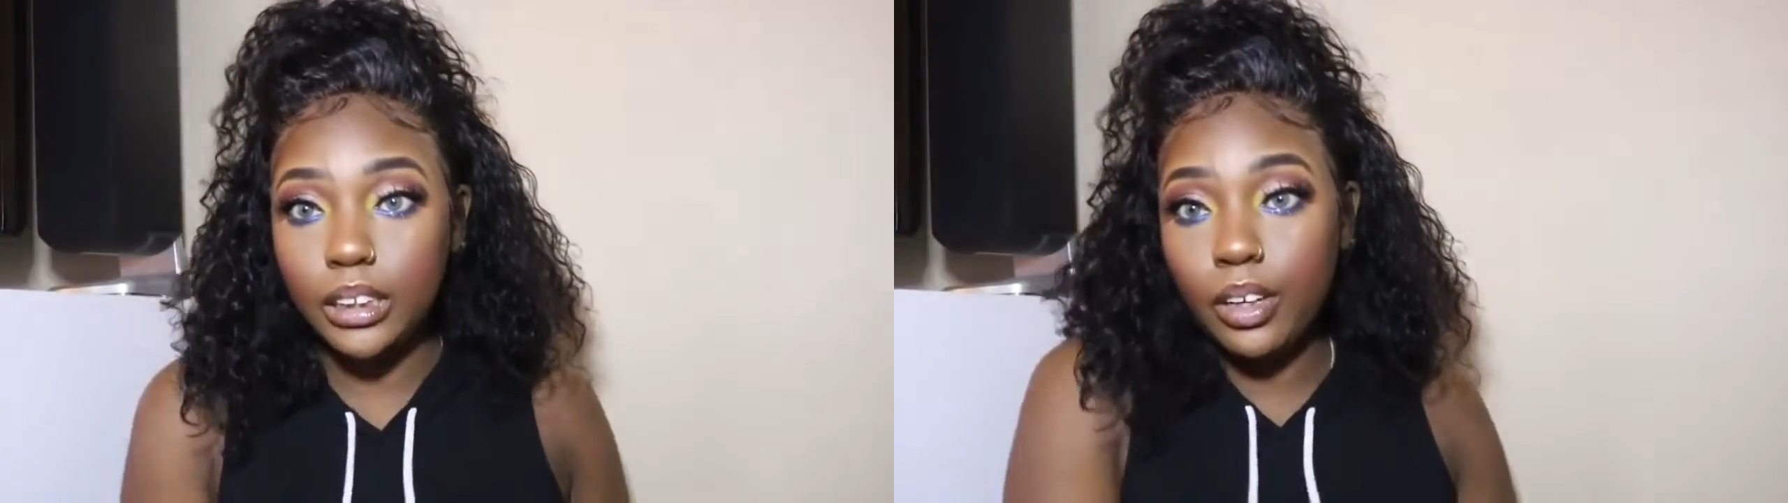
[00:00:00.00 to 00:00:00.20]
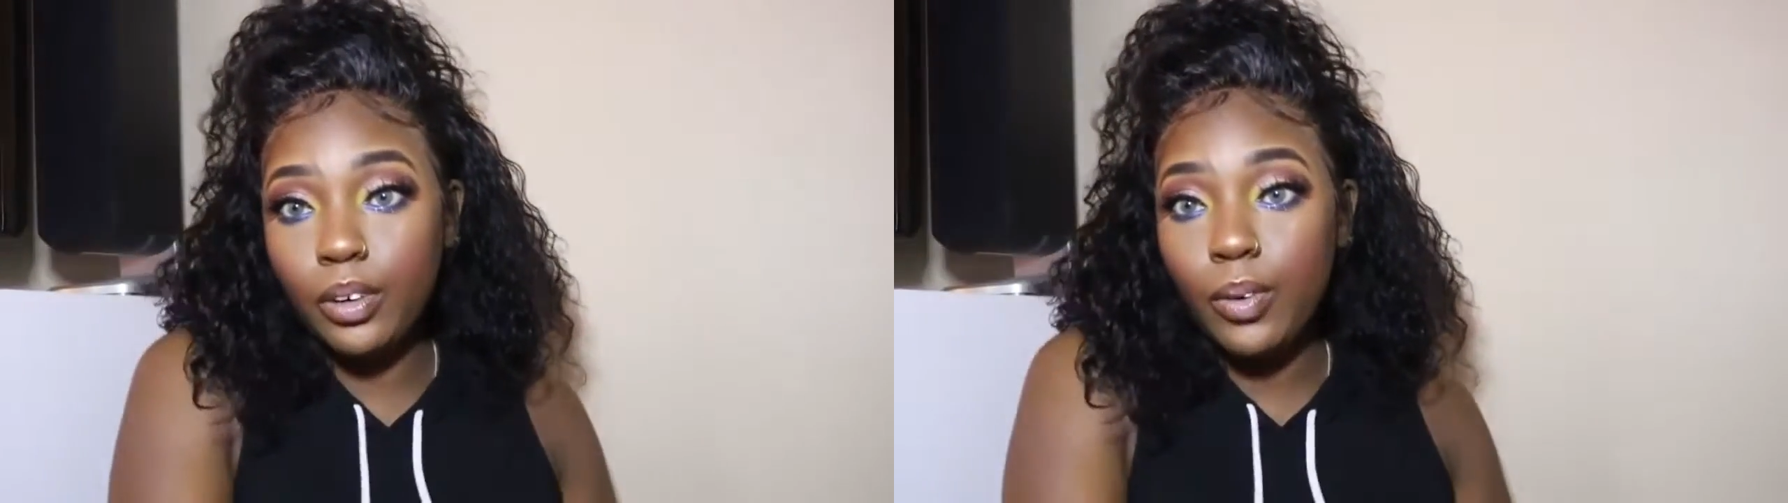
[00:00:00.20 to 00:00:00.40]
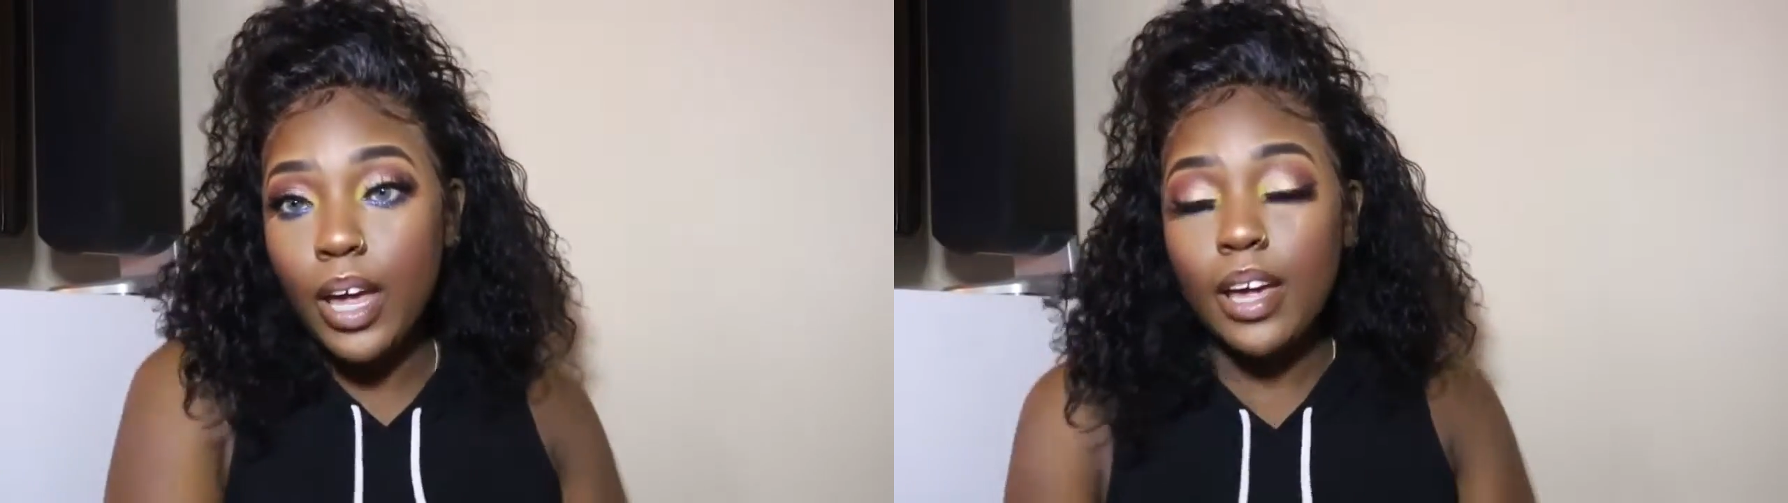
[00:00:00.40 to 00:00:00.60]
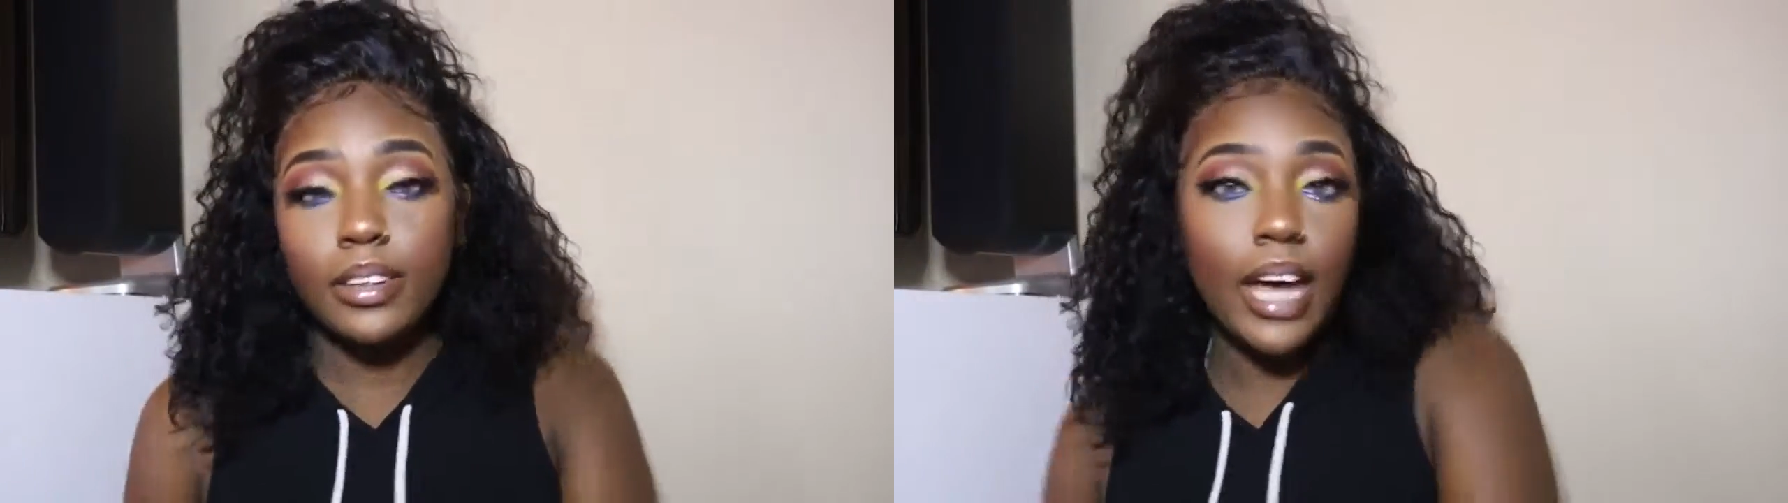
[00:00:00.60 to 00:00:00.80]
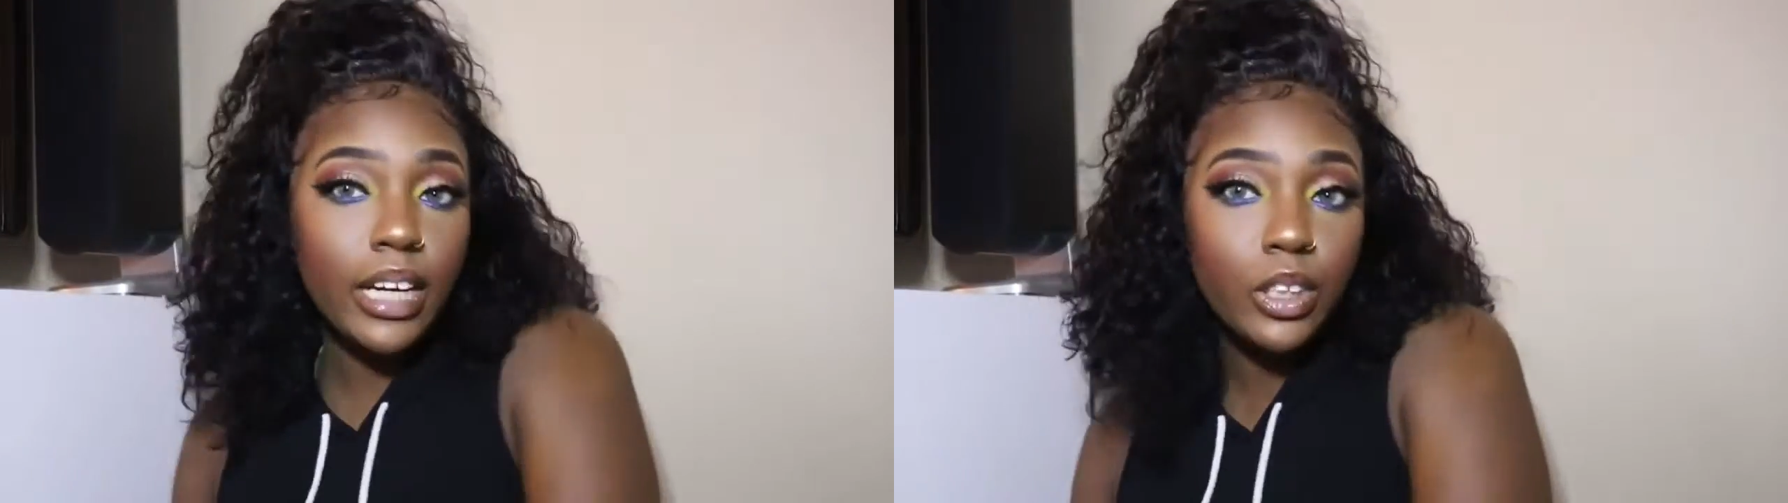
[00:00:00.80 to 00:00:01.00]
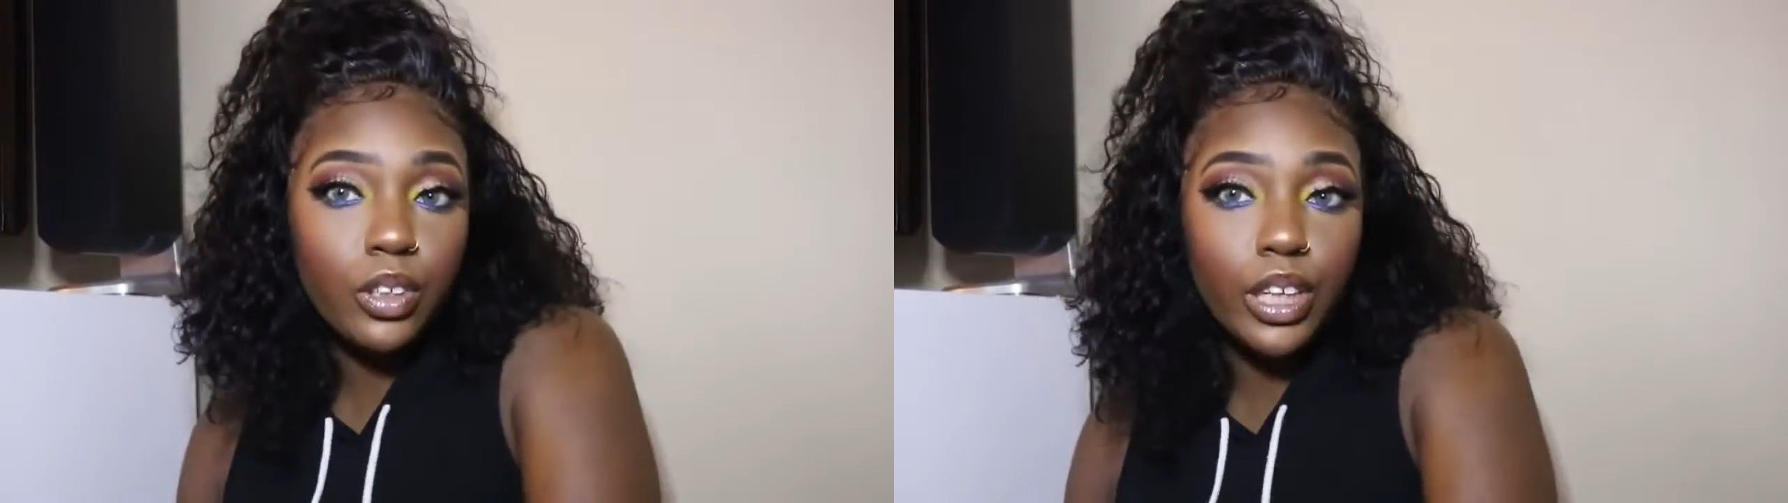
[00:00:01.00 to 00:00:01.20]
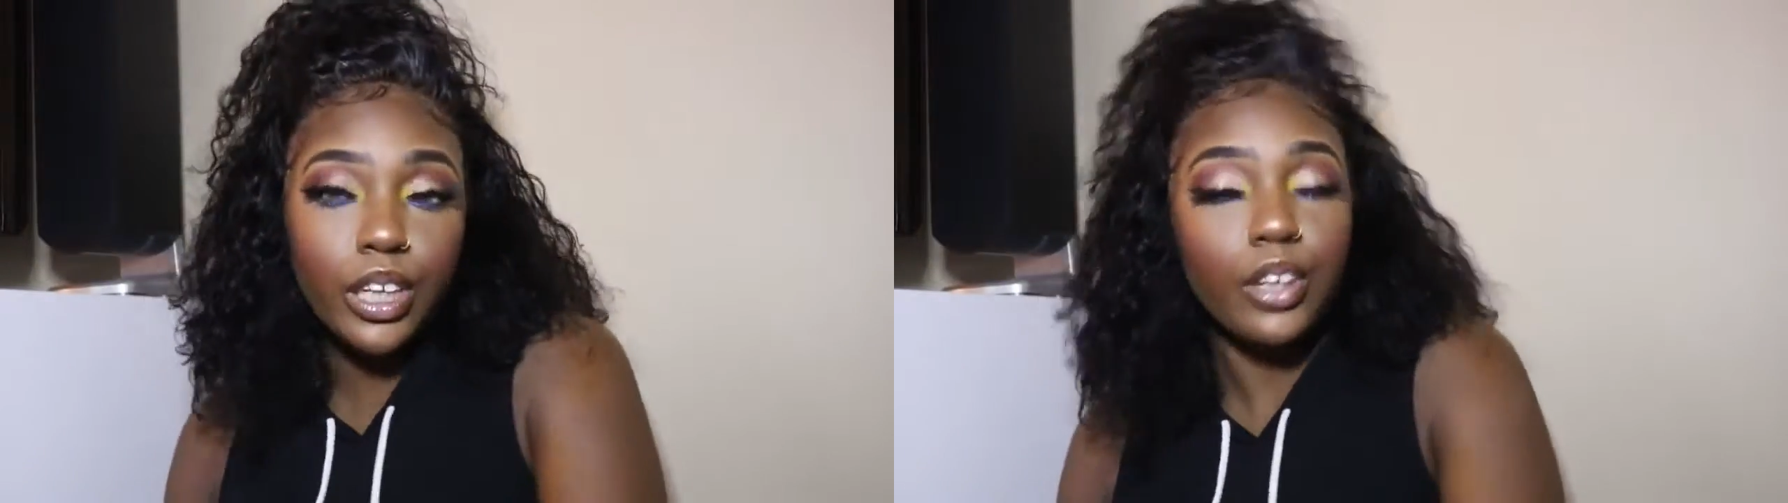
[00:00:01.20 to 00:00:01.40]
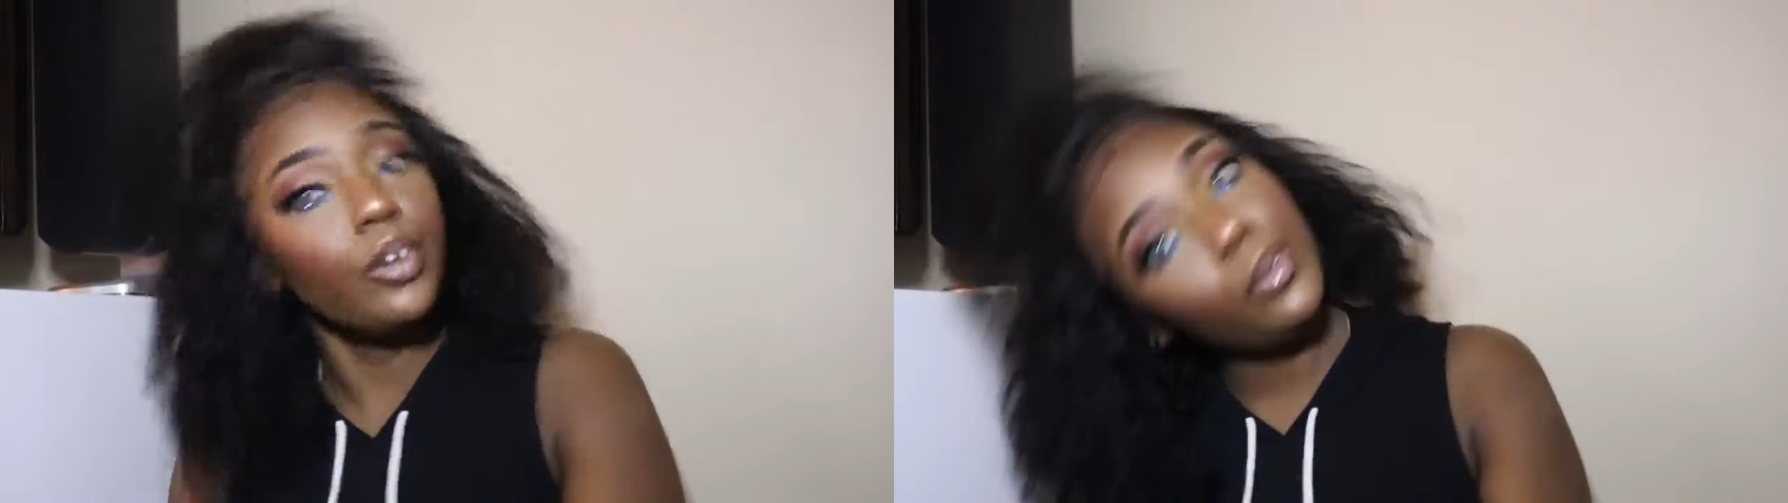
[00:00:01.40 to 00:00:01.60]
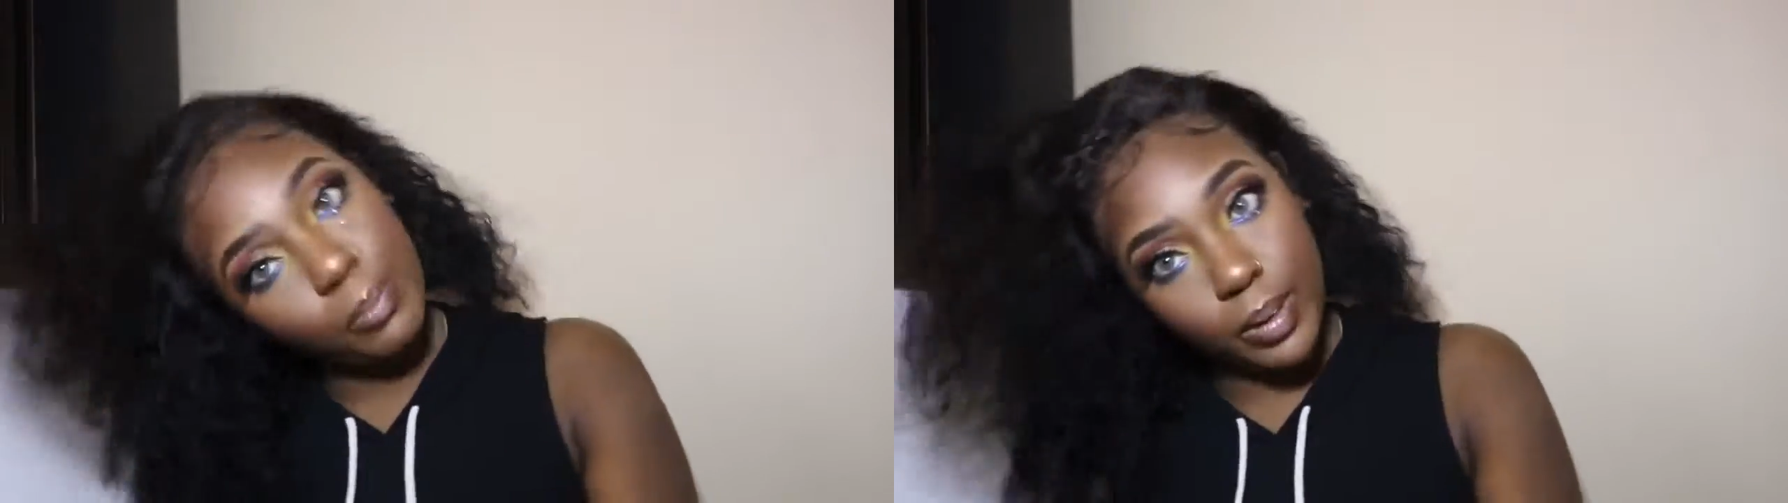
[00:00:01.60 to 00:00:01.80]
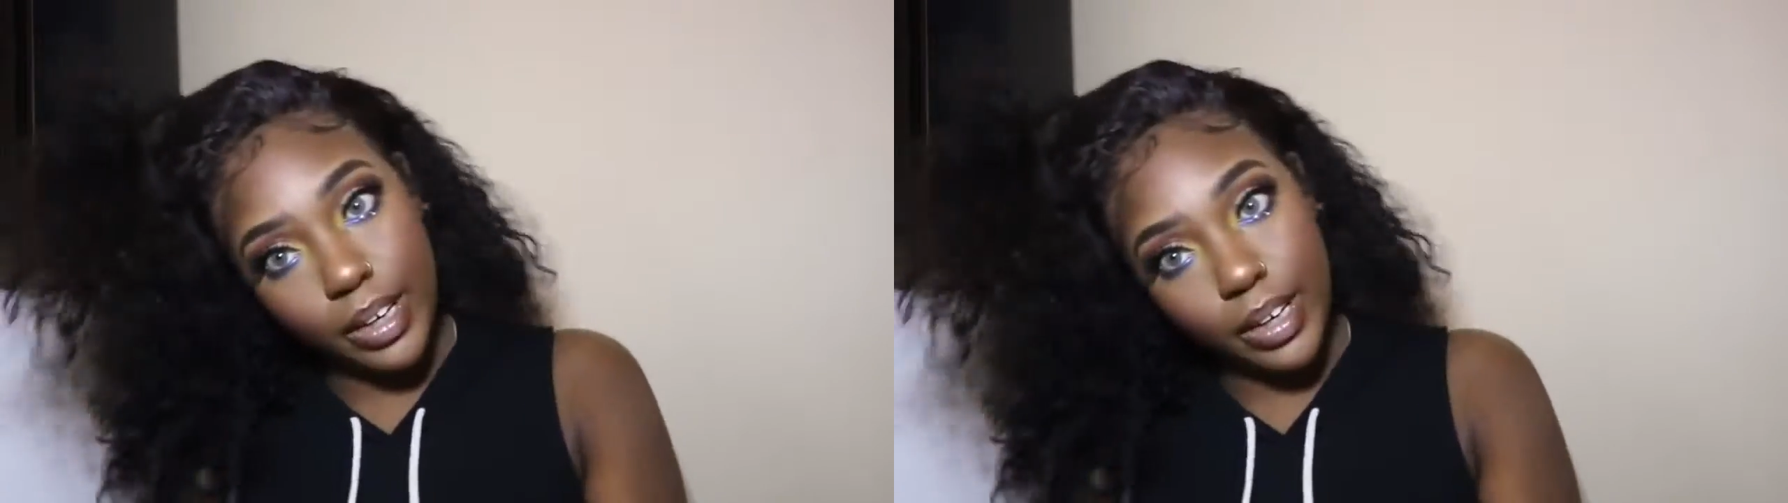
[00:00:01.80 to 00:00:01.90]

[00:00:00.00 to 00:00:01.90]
so that is really cute.